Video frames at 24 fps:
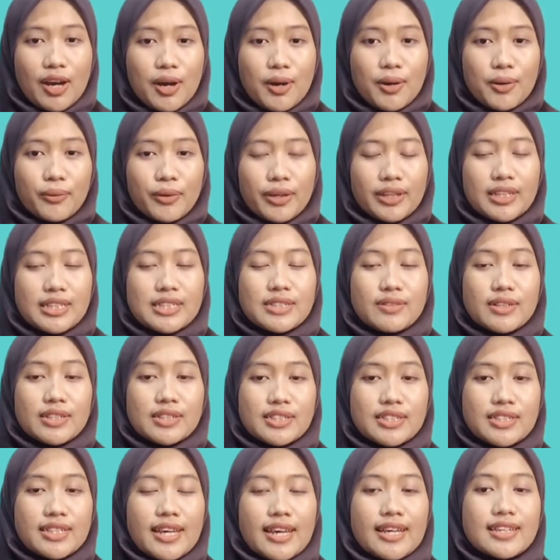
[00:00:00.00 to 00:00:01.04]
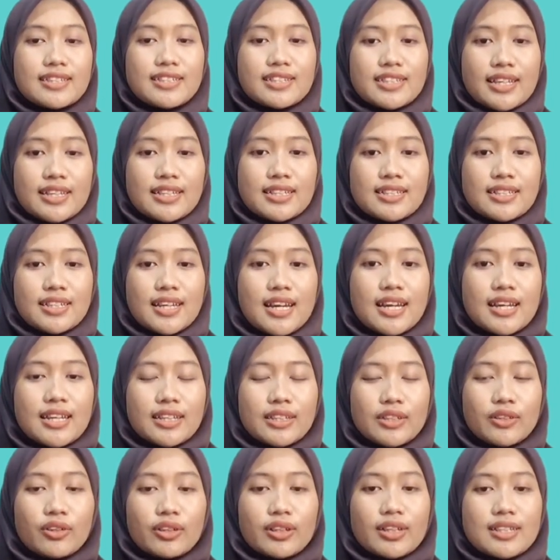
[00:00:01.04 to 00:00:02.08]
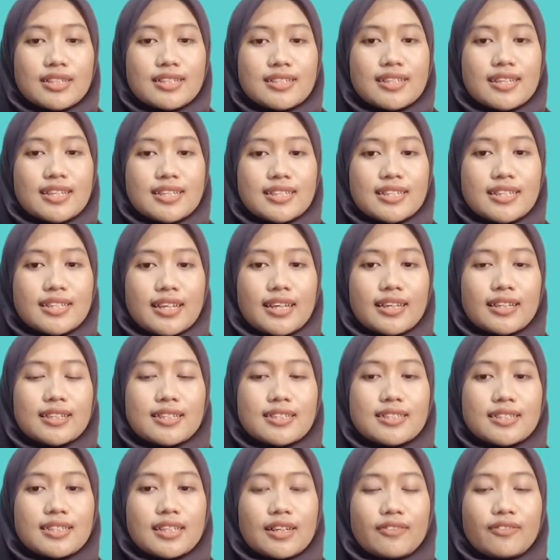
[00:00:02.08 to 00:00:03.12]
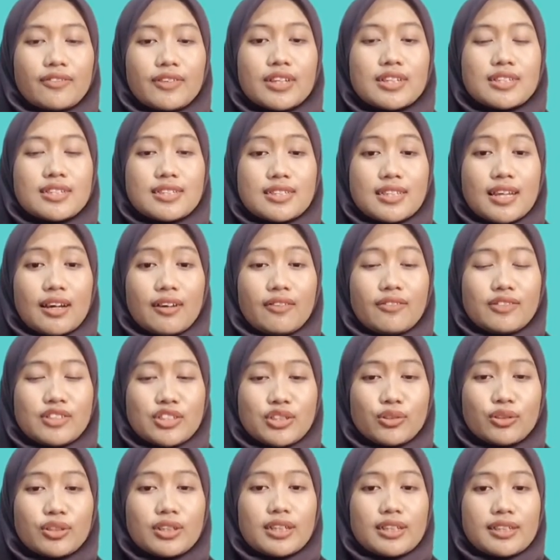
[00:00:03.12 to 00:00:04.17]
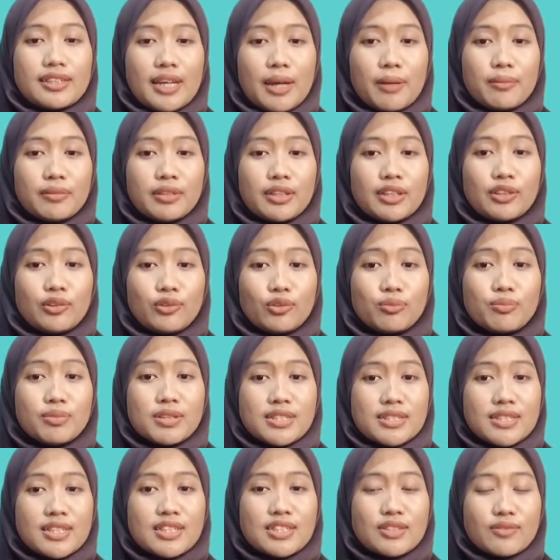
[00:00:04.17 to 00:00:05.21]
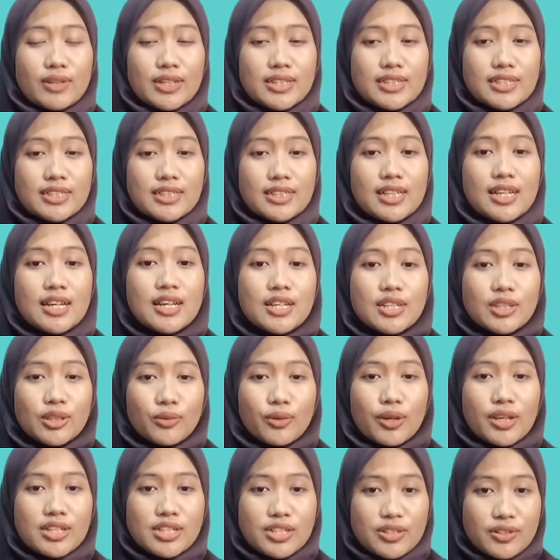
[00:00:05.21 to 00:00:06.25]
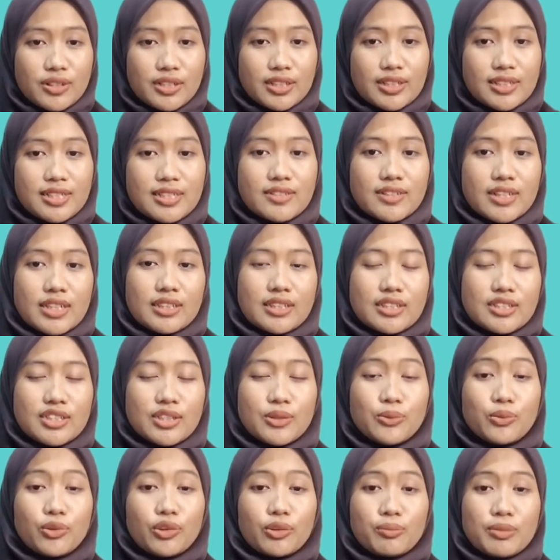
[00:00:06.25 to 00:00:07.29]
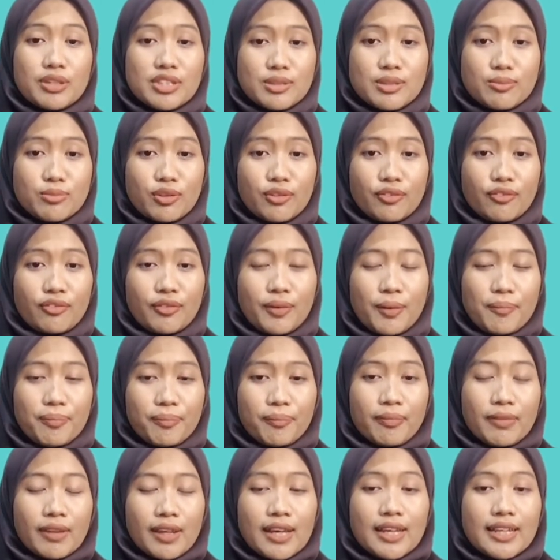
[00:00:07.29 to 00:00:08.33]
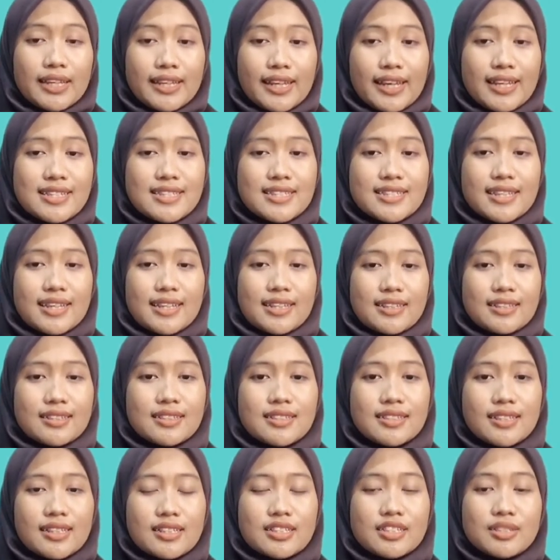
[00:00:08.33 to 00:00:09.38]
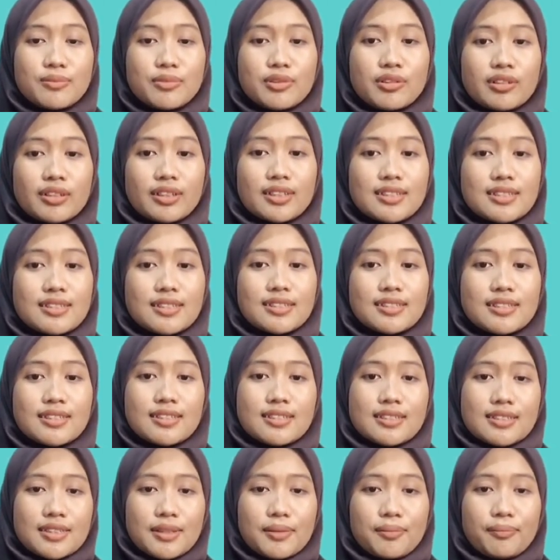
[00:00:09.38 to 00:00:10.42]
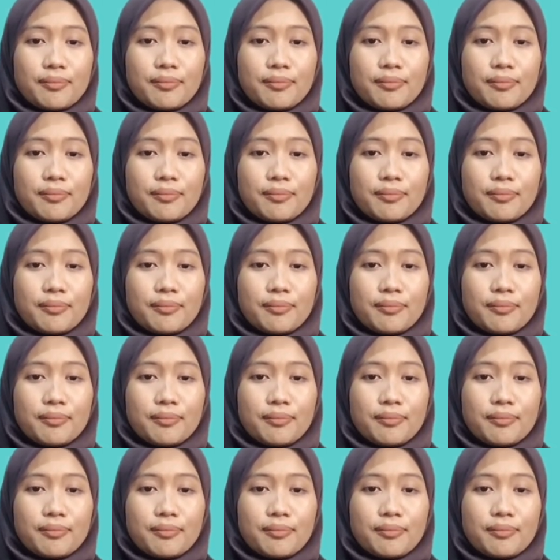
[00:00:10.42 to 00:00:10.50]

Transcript: When the strategy had changed, the organization and the staff itself should adapt the new business structure to ensure the strategy will be smooth. Next challenge is bureaucracy system.